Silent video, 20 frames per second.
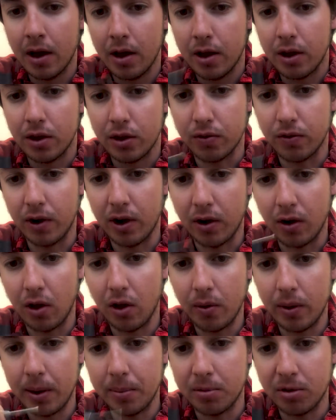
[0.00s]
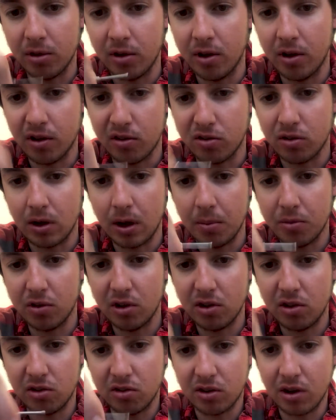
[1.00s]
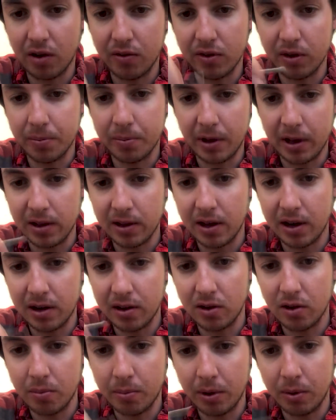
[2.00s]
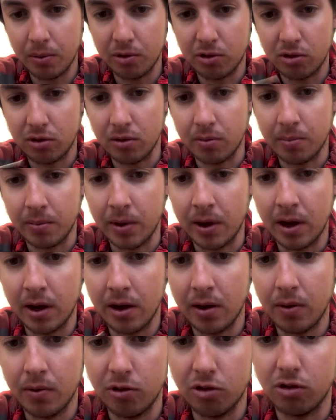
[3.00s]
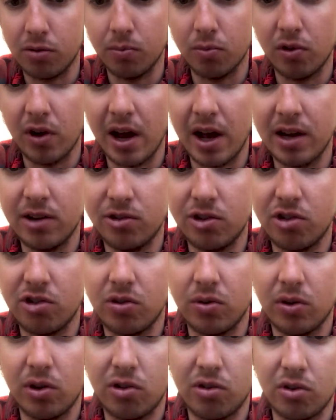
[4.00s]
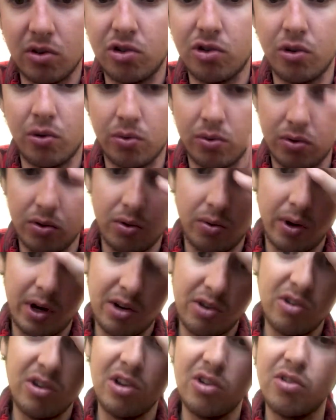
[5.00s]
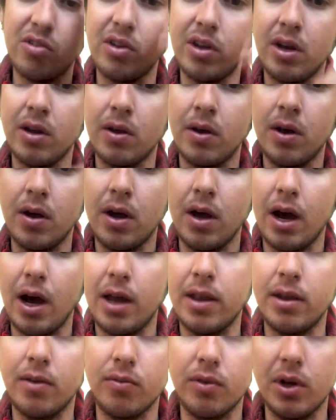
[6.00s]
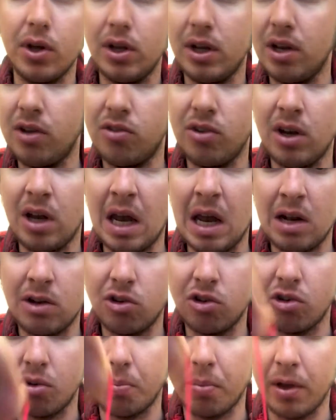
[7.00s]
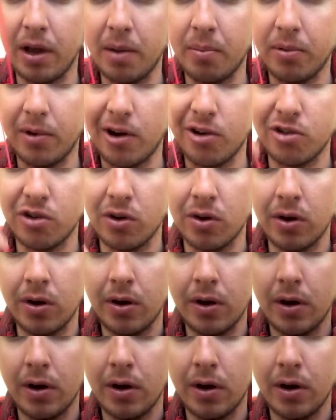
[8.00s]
thread all the way up to the hook. Sometimes I just cover up that lead a little bit with some red, just so it doesn't show through quite as easily. And then real easy, just apply pressure.